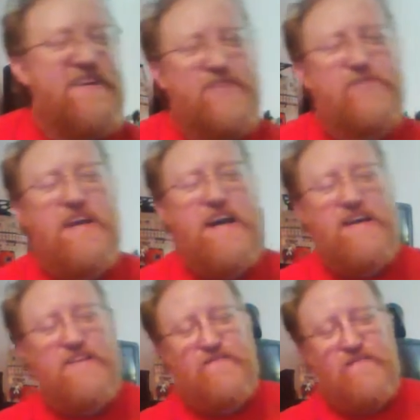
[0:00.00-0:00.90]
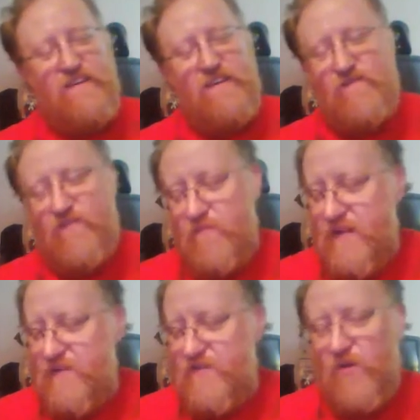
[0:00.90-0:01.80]
Thank you guys for
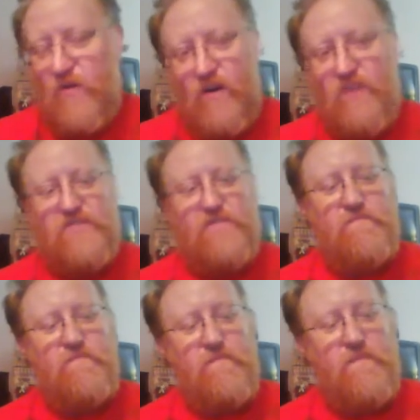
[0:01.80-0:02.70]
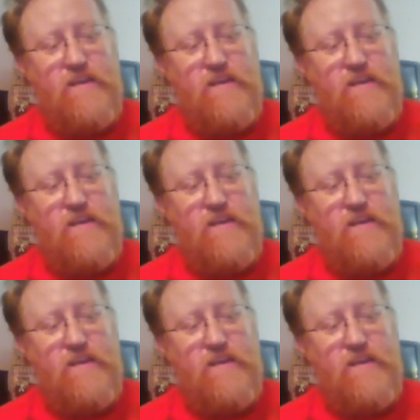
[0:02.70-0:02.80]
being so awesome